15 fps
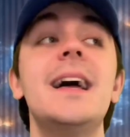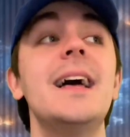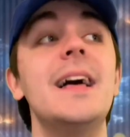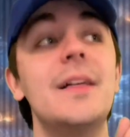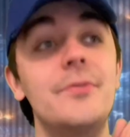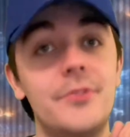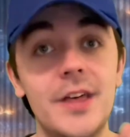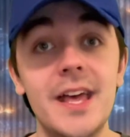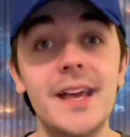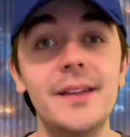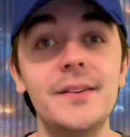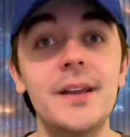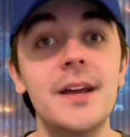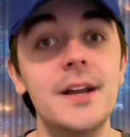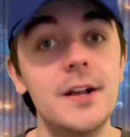And
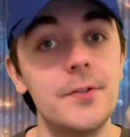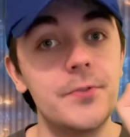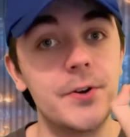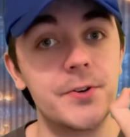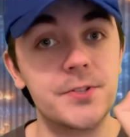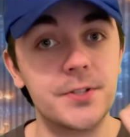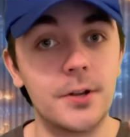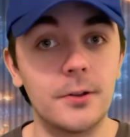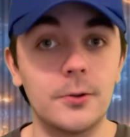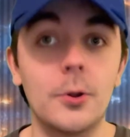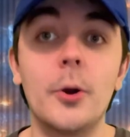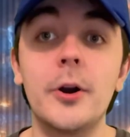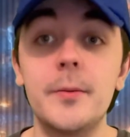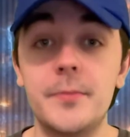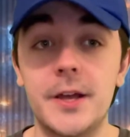then there's an
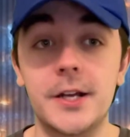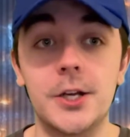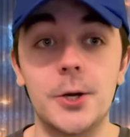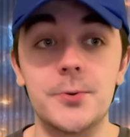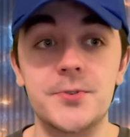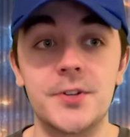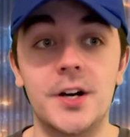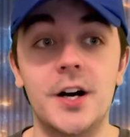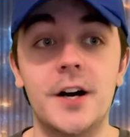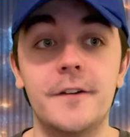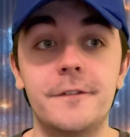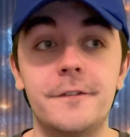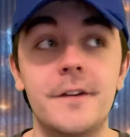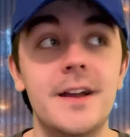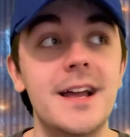alarm that goes
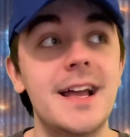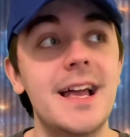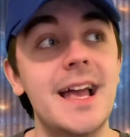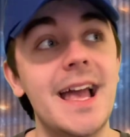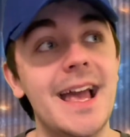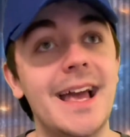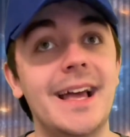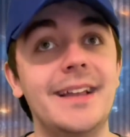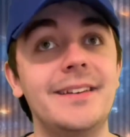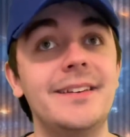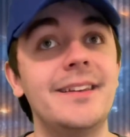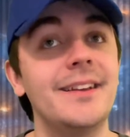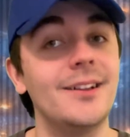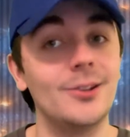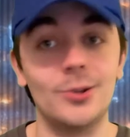off,
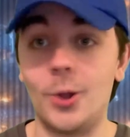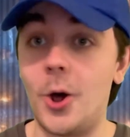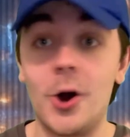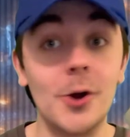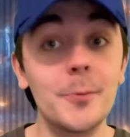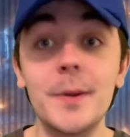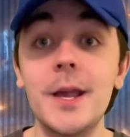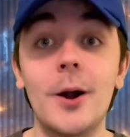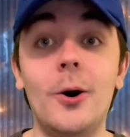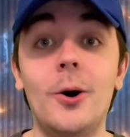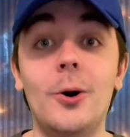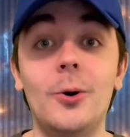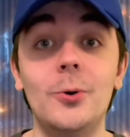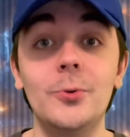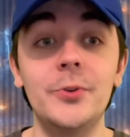and long
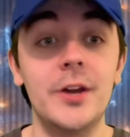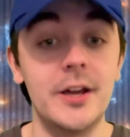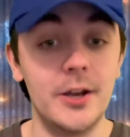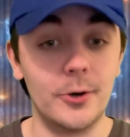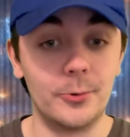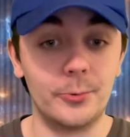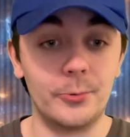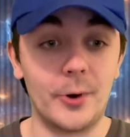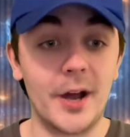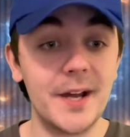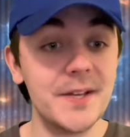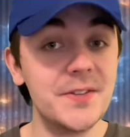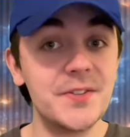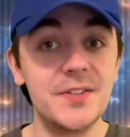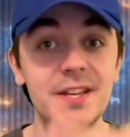behold,
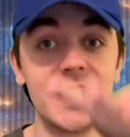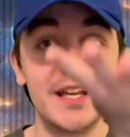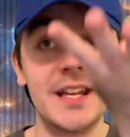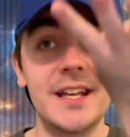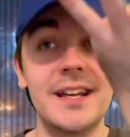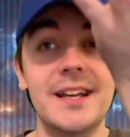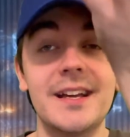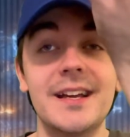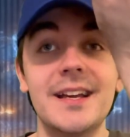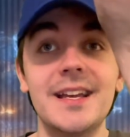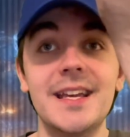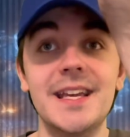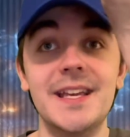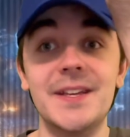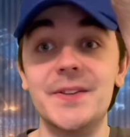rising
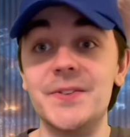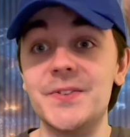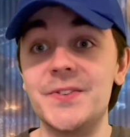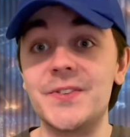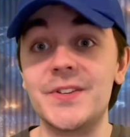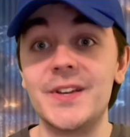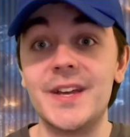is